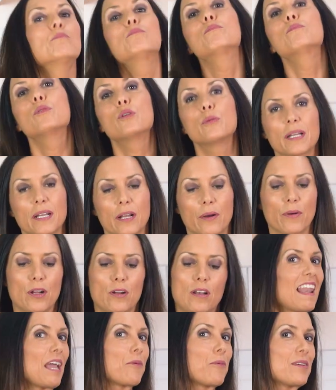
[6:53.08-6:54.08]
moving
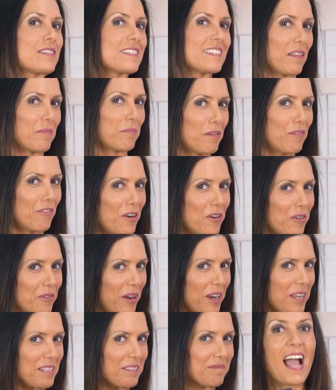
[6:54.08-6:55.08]
around. Like we said before,
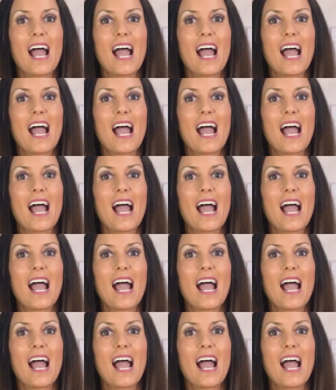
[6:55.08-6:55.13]
right?